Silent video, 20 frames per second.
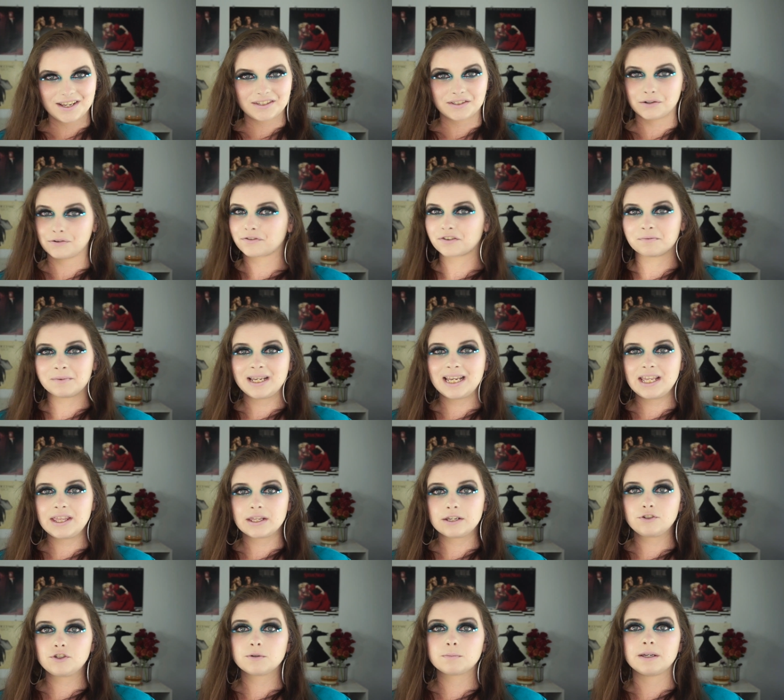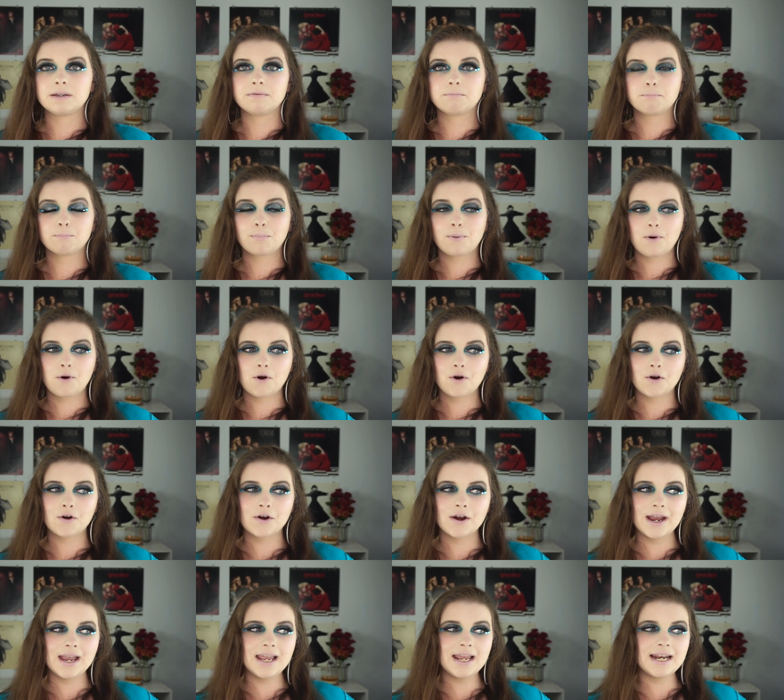So for me, this should be
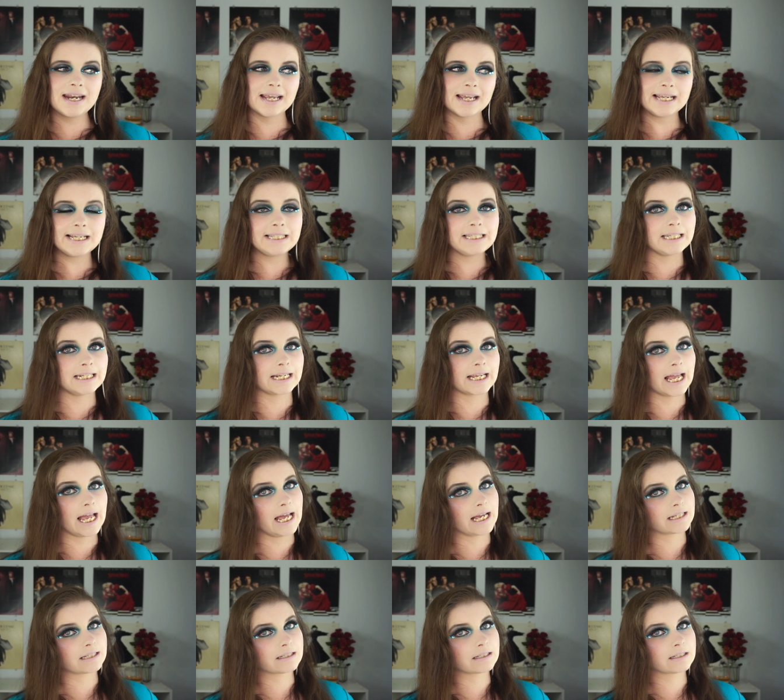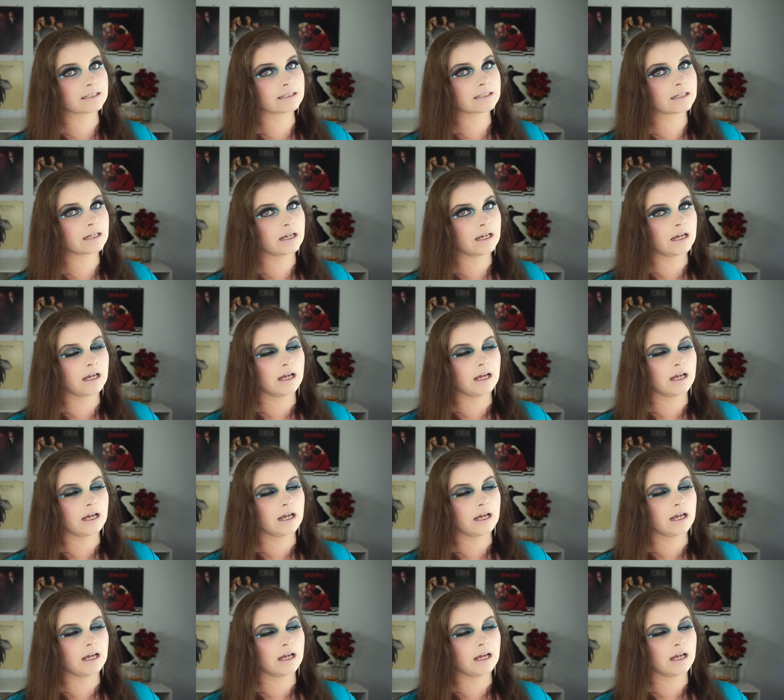pretty easy to guess.